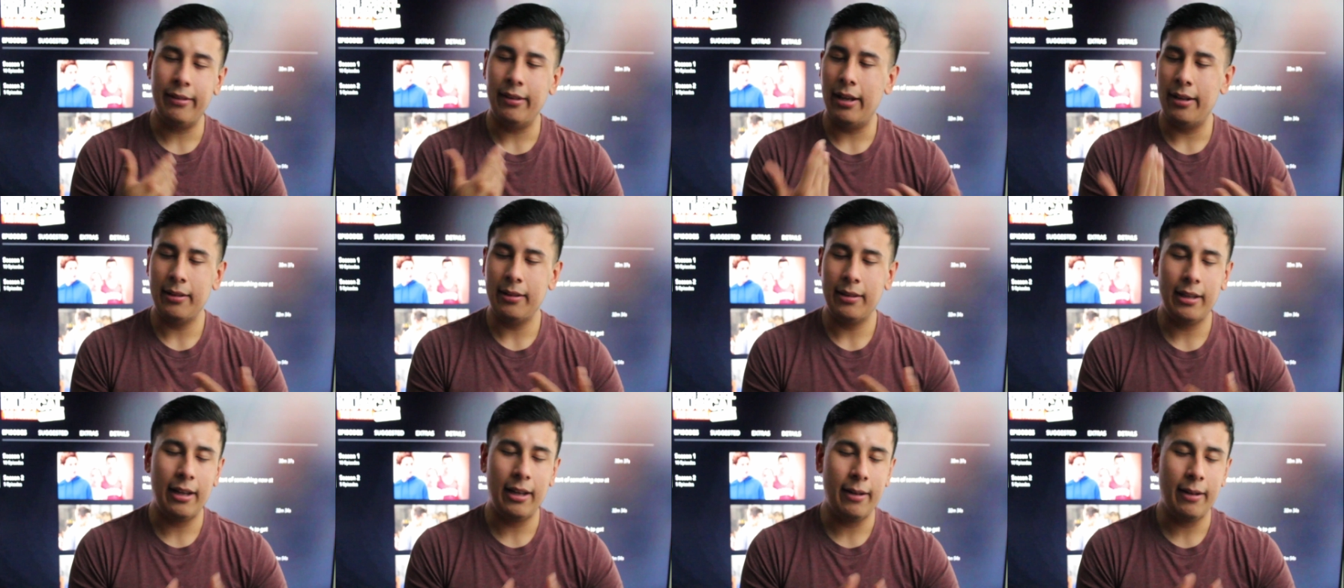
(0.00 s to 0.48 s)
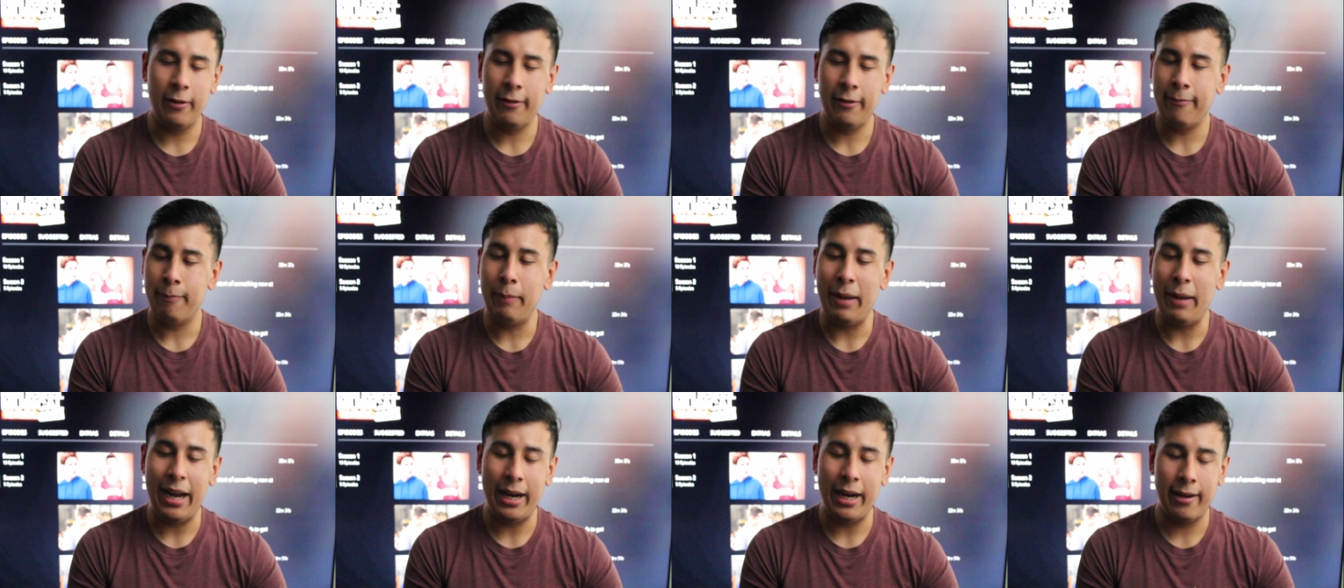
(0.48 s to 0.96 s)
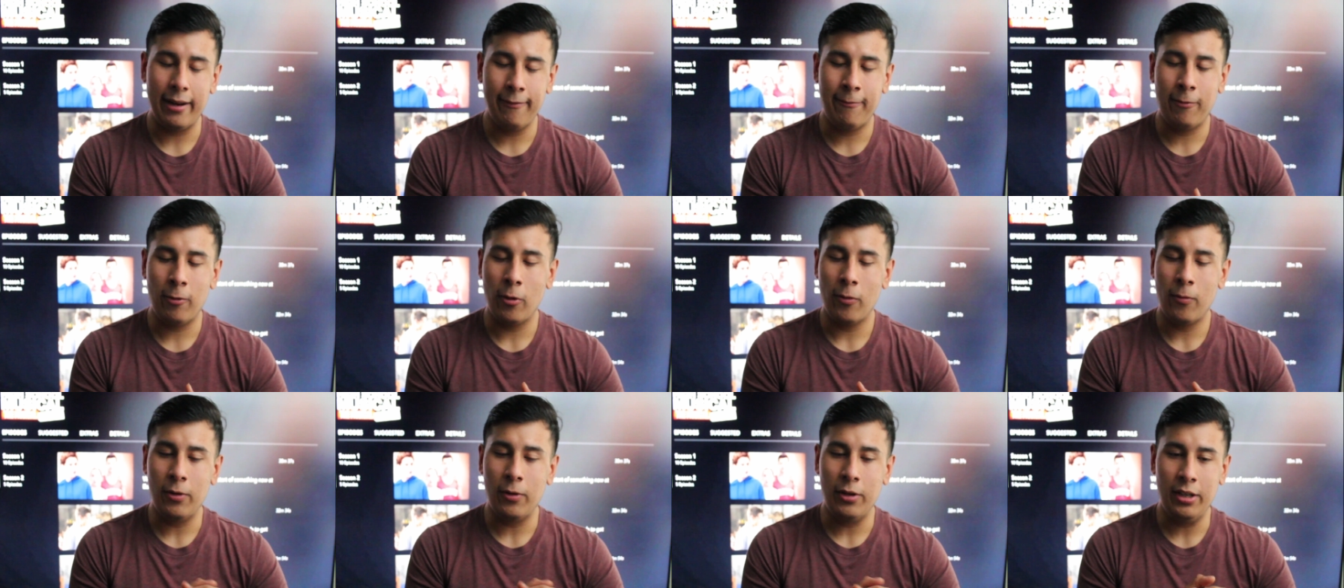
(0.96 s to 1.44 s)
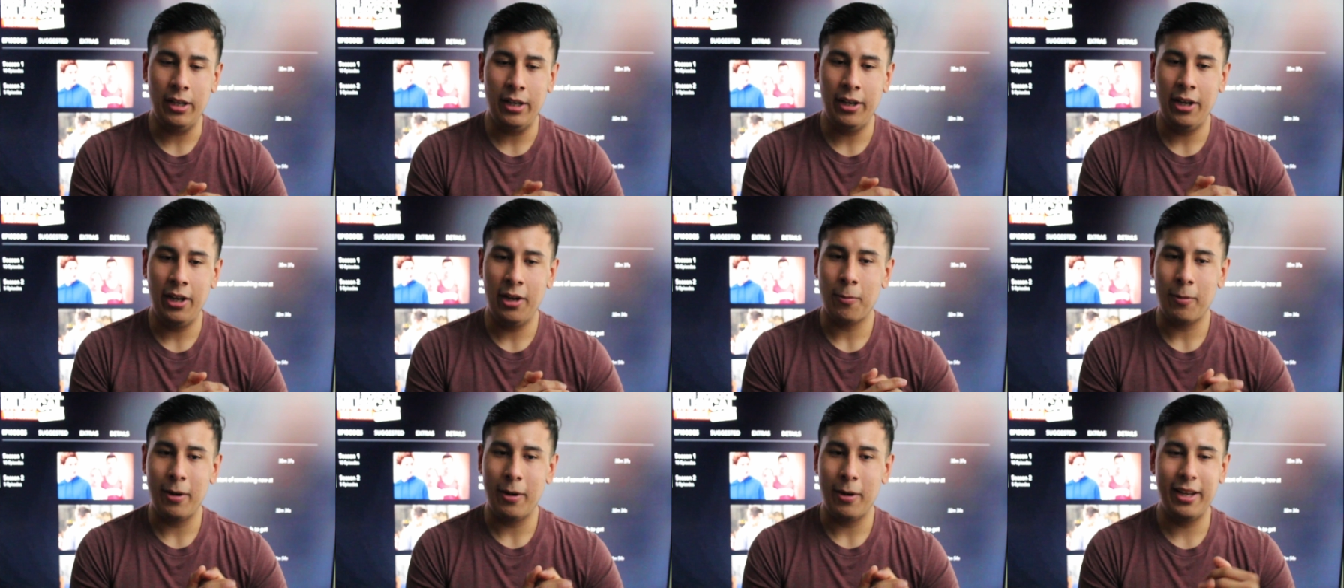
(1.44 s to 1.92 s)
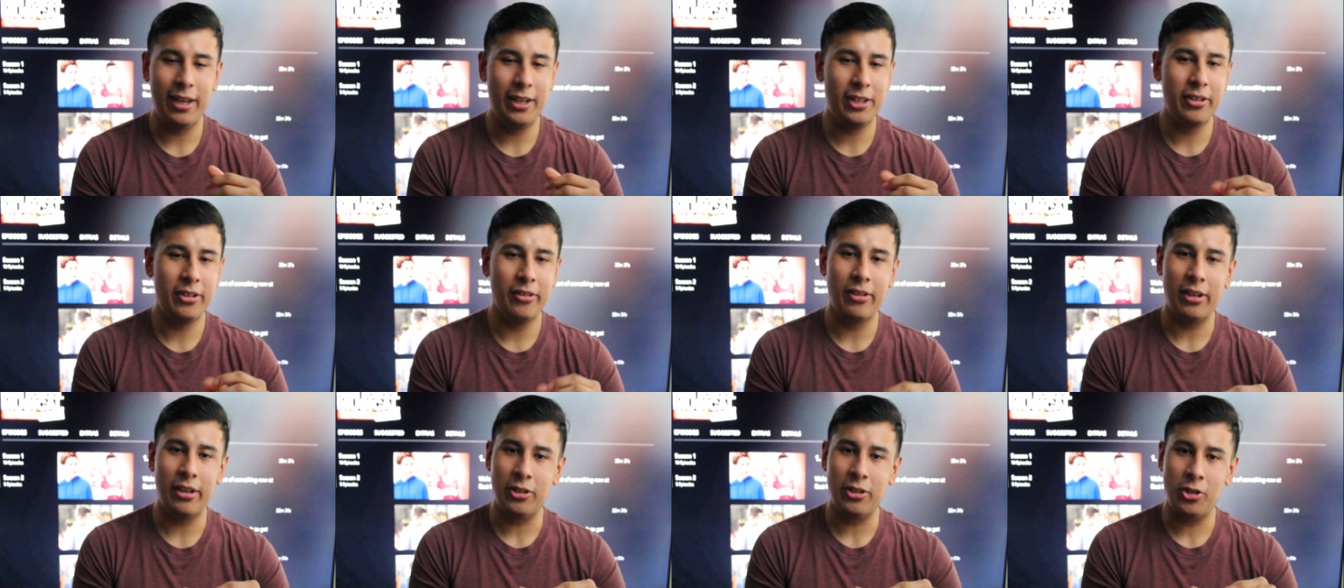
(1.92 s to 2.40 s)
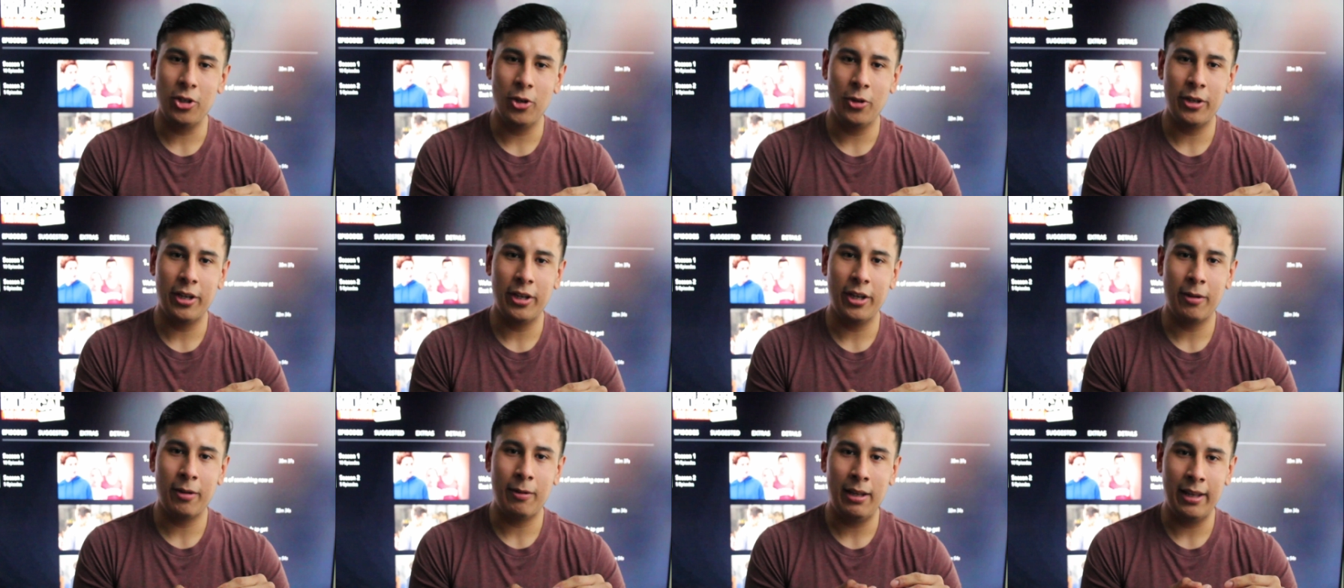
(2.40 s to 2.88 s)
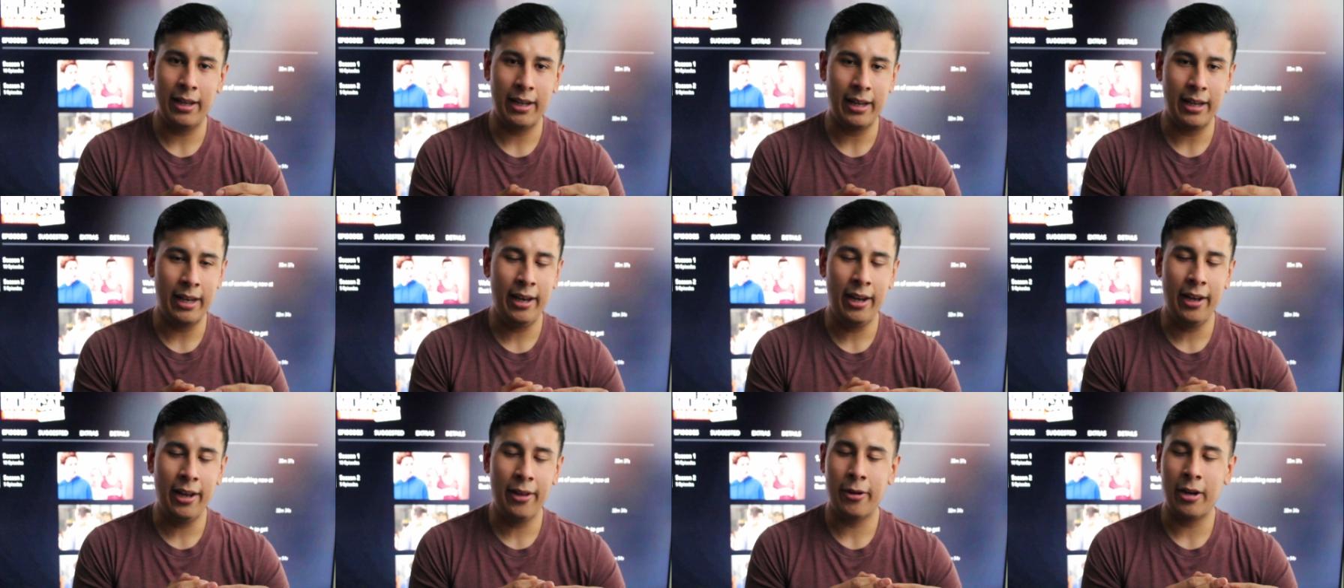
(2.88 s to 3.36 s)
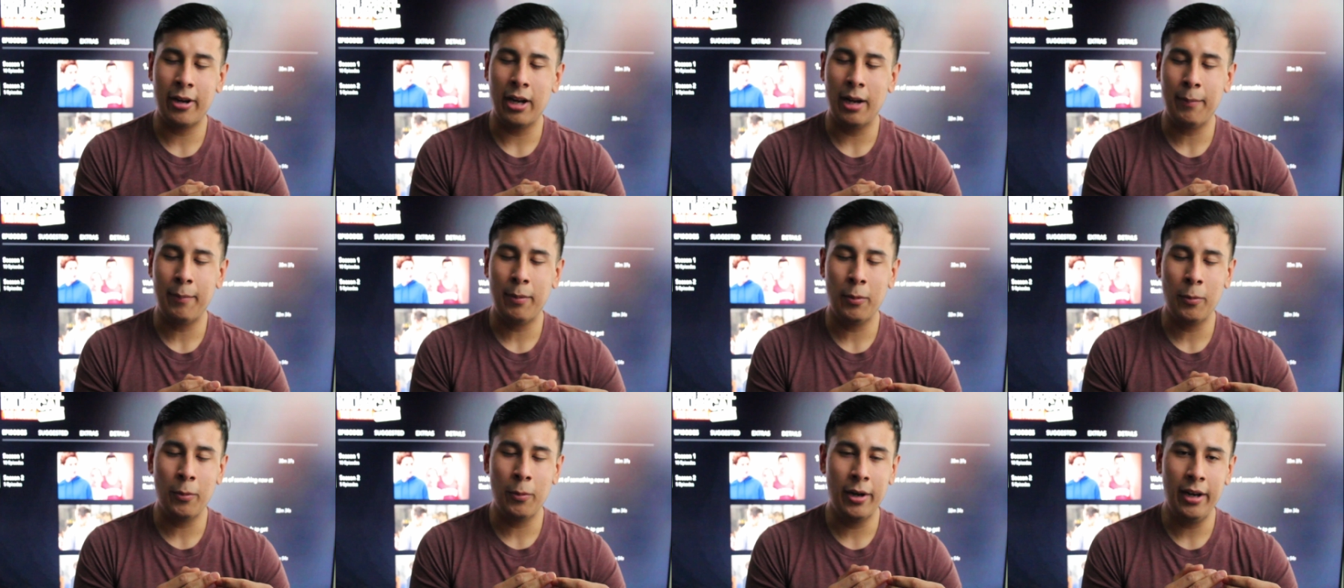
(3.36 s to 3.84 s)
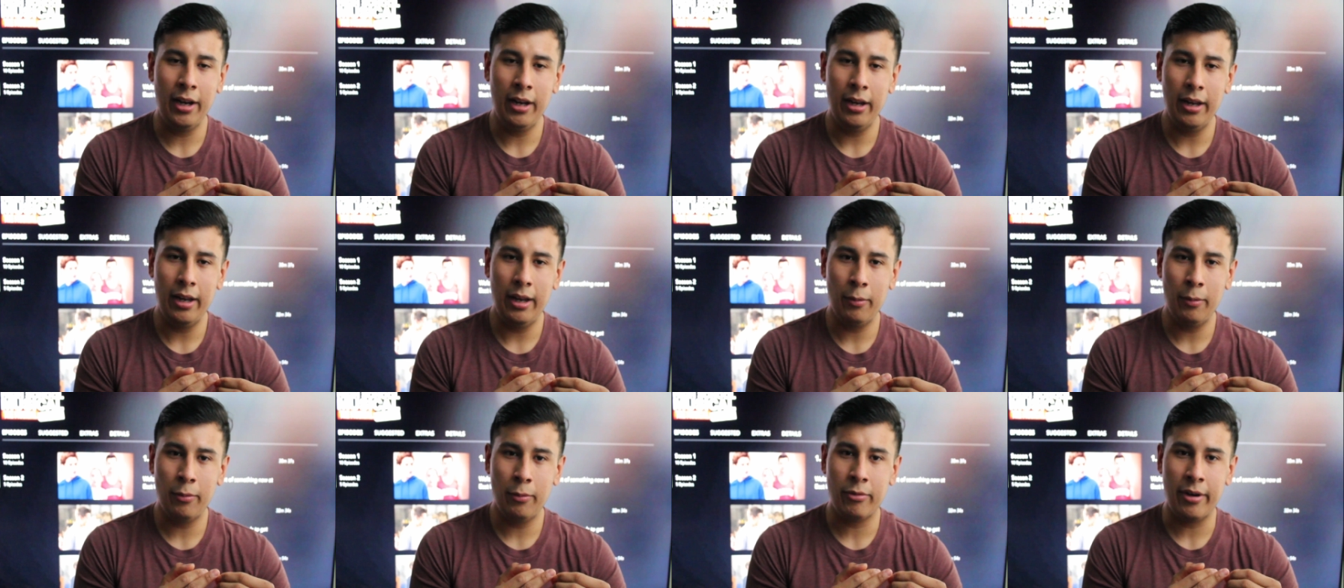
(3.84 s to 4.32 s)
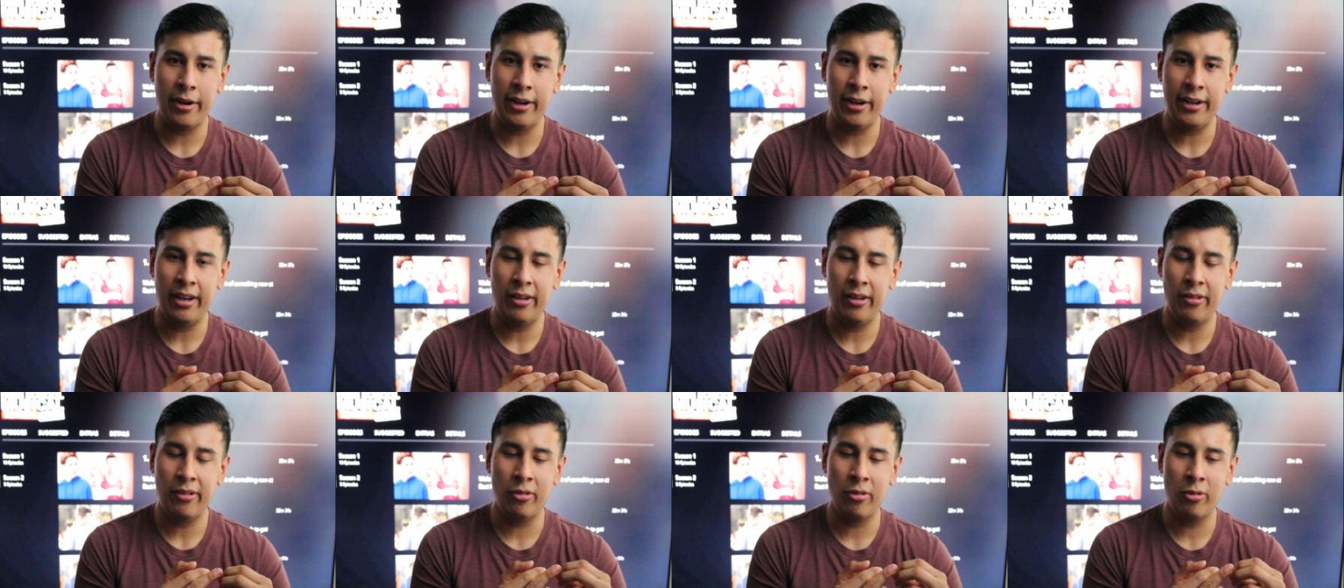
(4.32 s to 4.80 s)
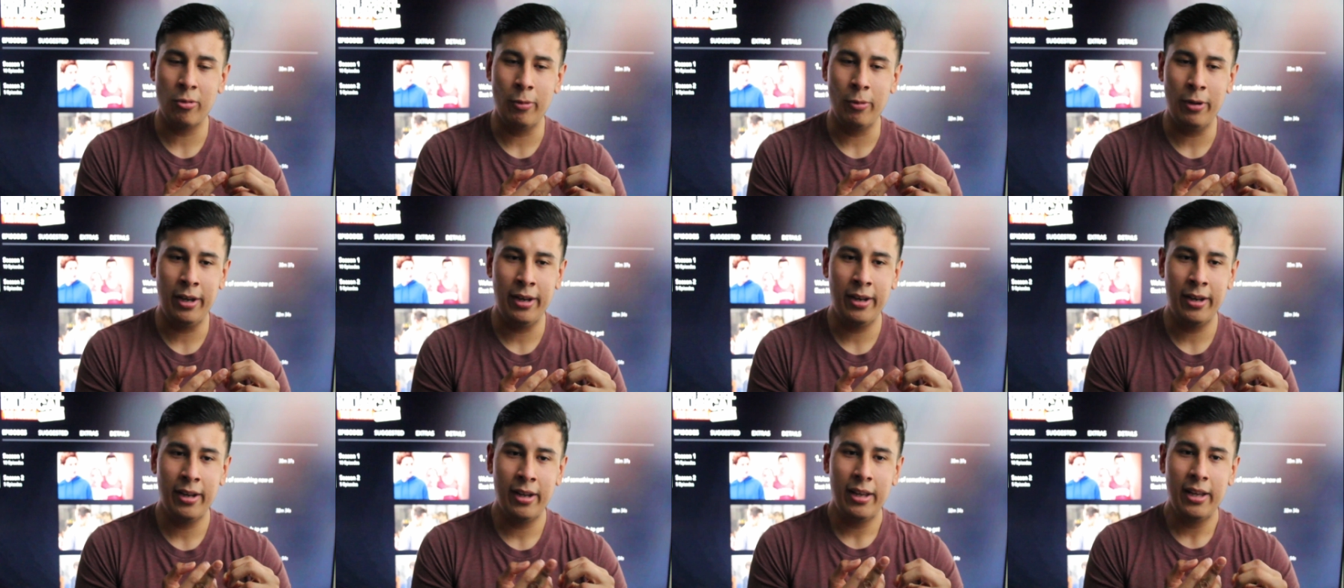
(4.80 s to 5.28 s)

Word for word: a lovely back and forth with Nini and Ricky, just, like, joking around like any other couple would. It was very nice and sweet.